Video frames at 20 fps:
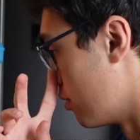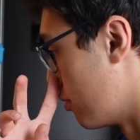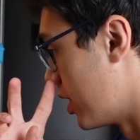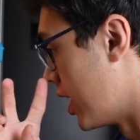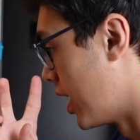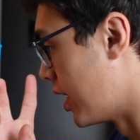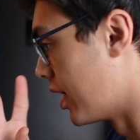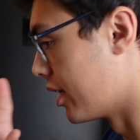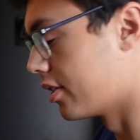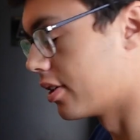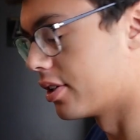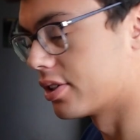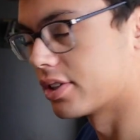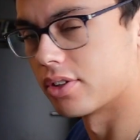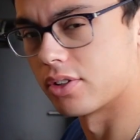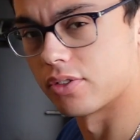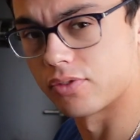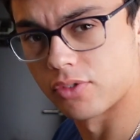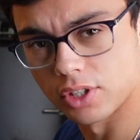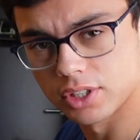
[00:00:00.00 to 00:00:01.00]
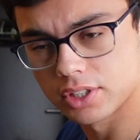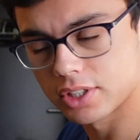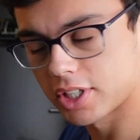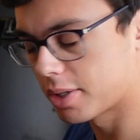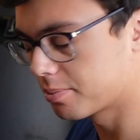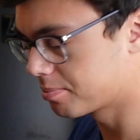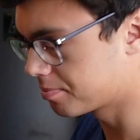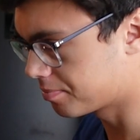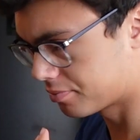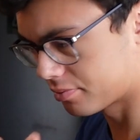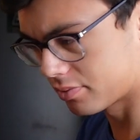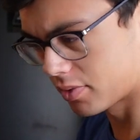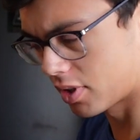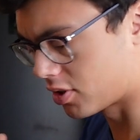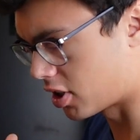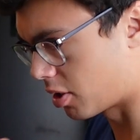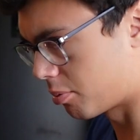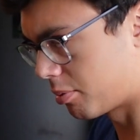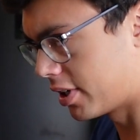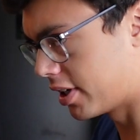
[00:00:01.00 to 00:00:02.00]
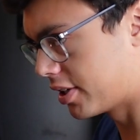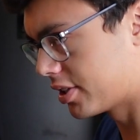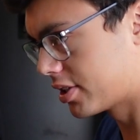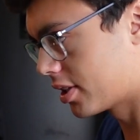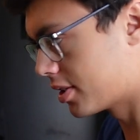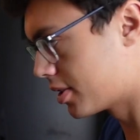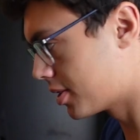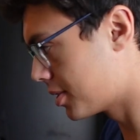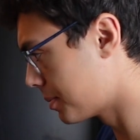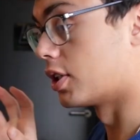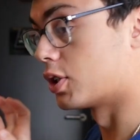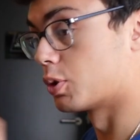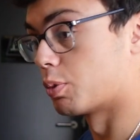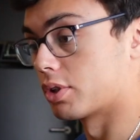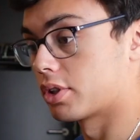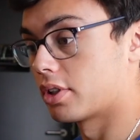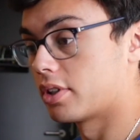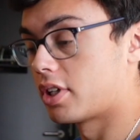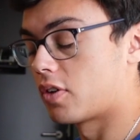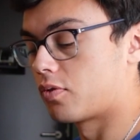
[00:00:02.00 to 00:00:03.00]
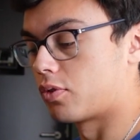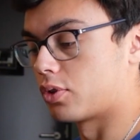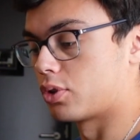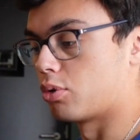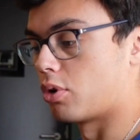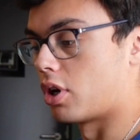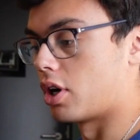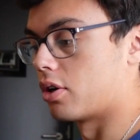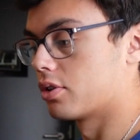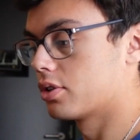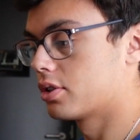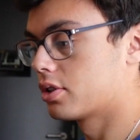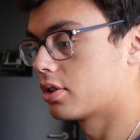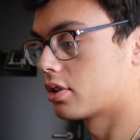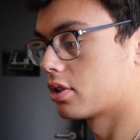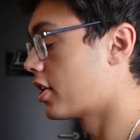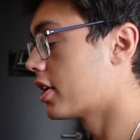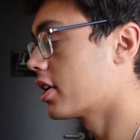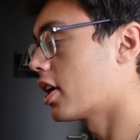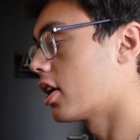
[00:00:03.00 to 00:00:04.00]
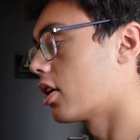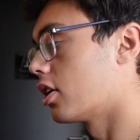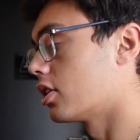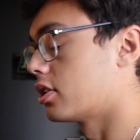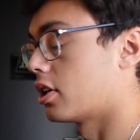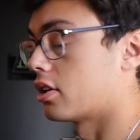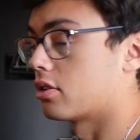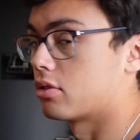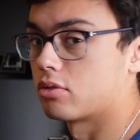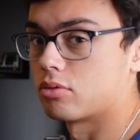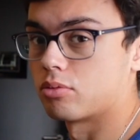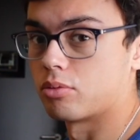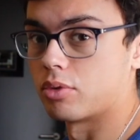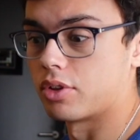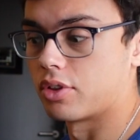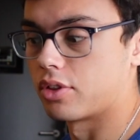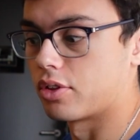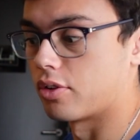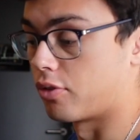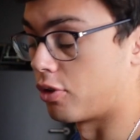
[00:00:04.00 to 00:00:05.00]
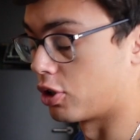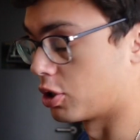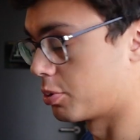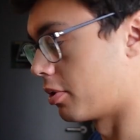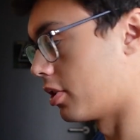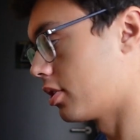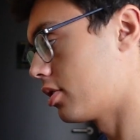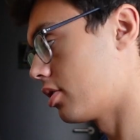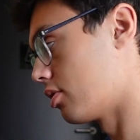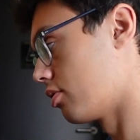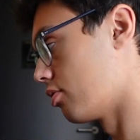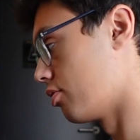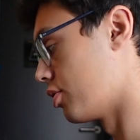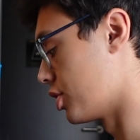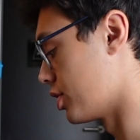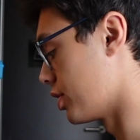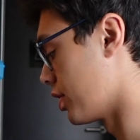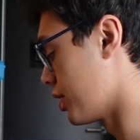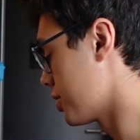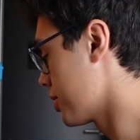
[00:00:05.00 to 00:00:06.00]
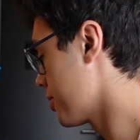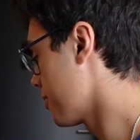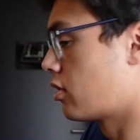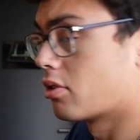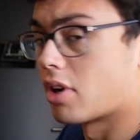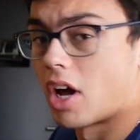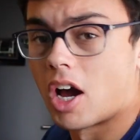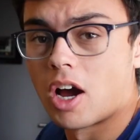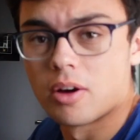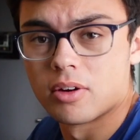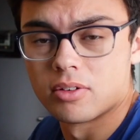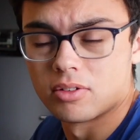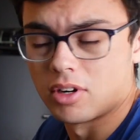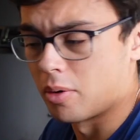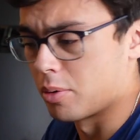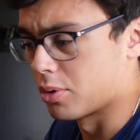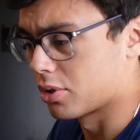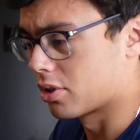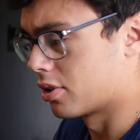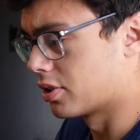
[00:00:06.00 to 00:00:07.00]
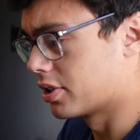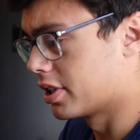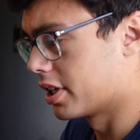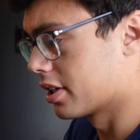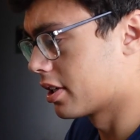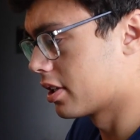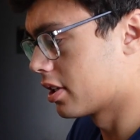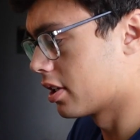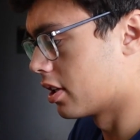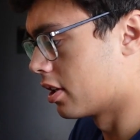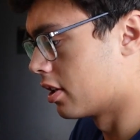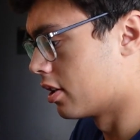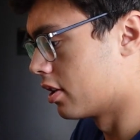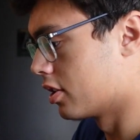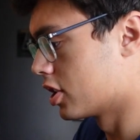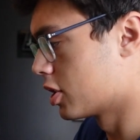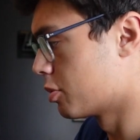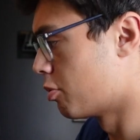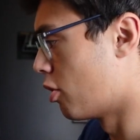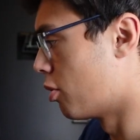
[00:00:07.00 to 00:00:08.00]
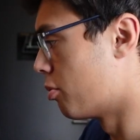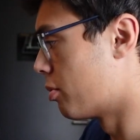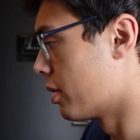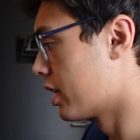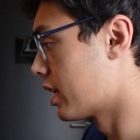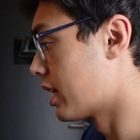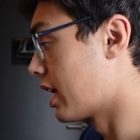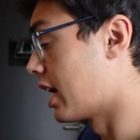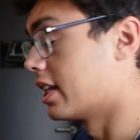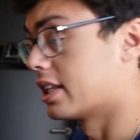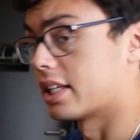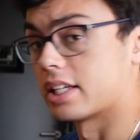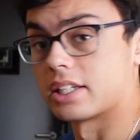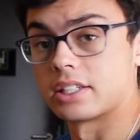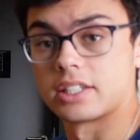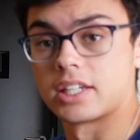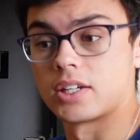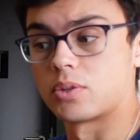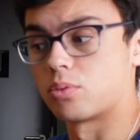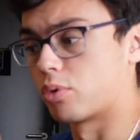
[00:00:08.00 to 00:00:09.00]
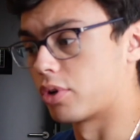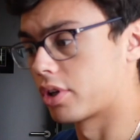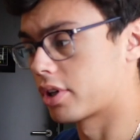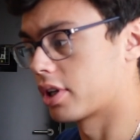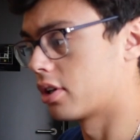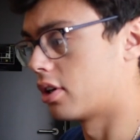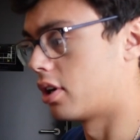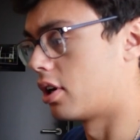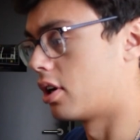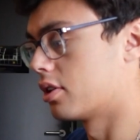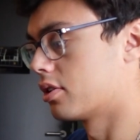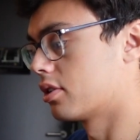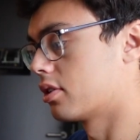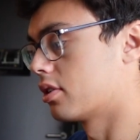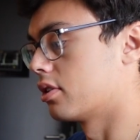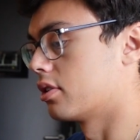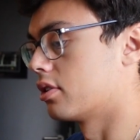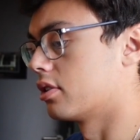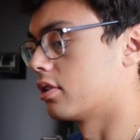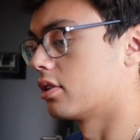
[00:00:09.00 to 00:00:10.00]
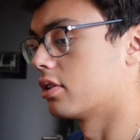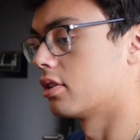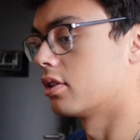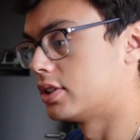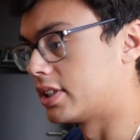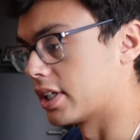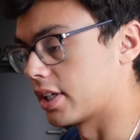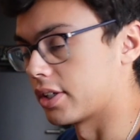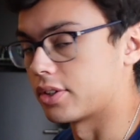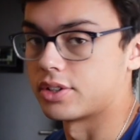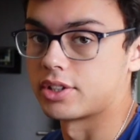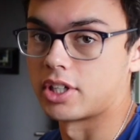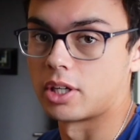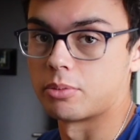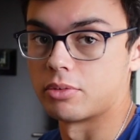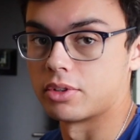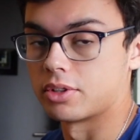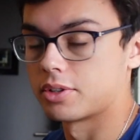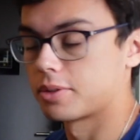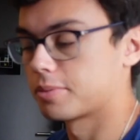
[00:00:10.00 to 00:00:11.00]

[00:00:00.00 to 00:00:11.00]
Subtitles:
when handing this in the first time, if that made any sense. So I just worked on that for 2 hours. I think I got done with the first part, which is nice. So now I'm just gonna take a small break and then get working on the second assignment.